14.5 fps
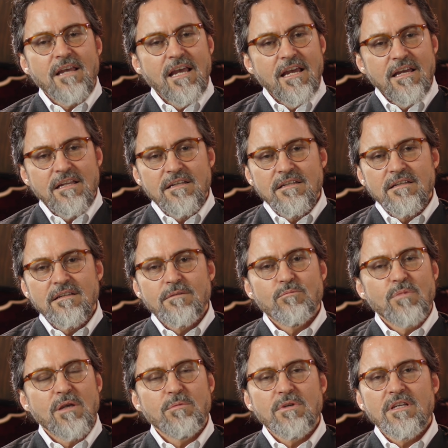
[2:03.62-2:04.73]
and
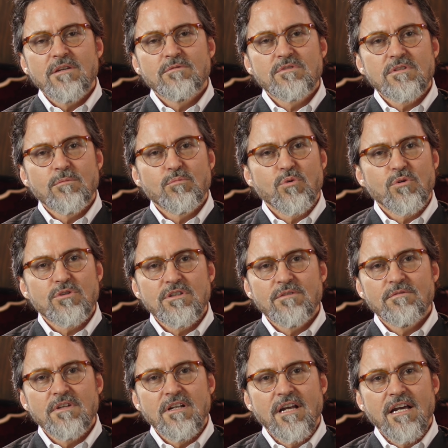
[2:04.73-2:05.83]
maybe give some portion
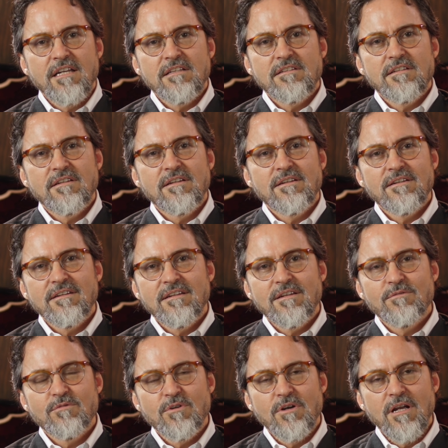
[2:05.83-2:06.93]
of the night
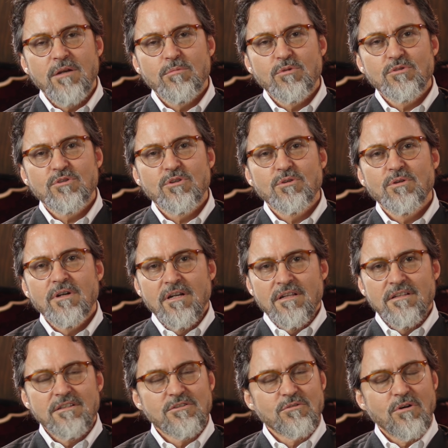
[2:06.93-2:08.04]
if you're able to.
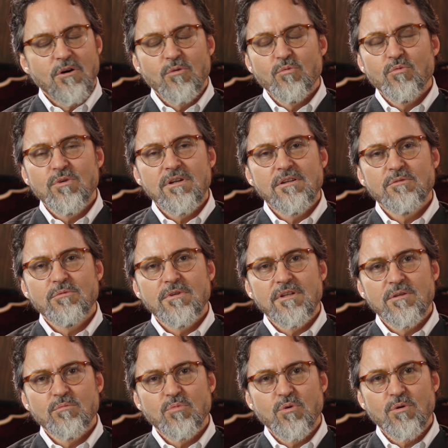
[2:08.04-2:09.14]
These are all really,
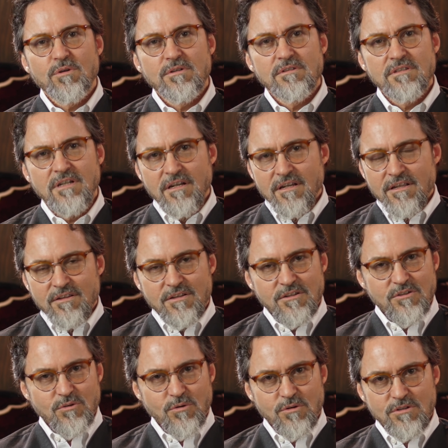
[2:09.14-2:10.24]
really important. The
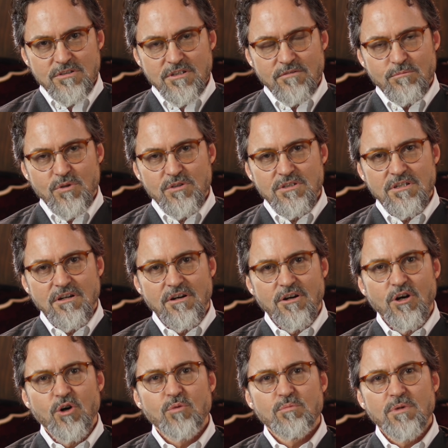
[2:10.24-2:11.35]
doors of mercy are
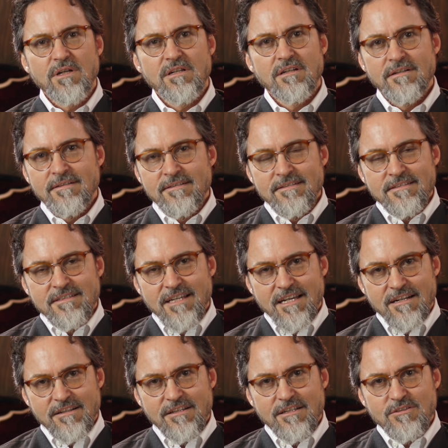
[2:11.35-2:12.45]
open,
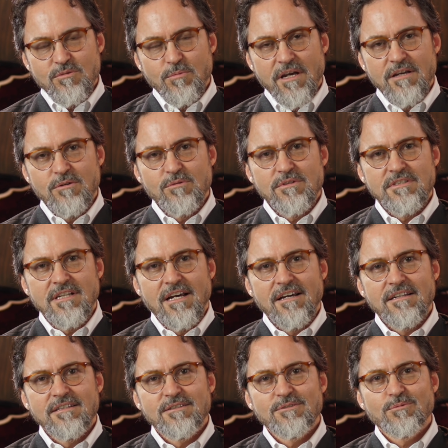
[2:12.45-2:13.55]
and Allah subhanahu wa
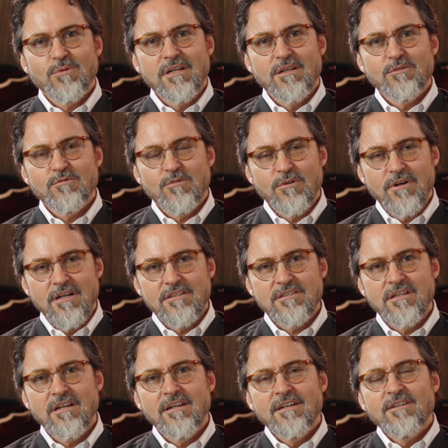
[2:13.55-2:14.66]
ta'ala is waiting for
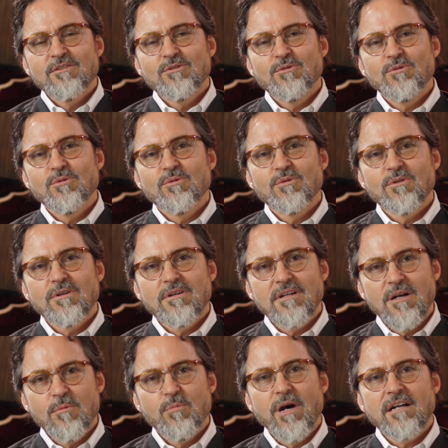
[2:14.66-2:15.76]
us to
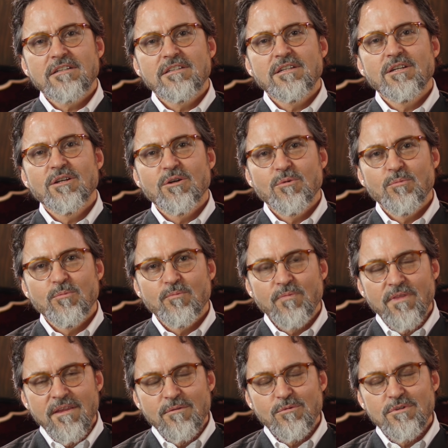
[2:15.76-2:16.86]
come back to Him,
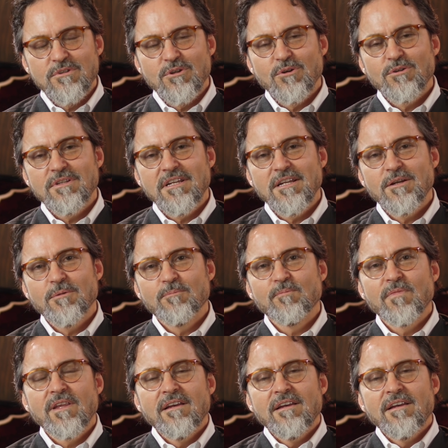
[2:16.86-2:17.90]
return to Him.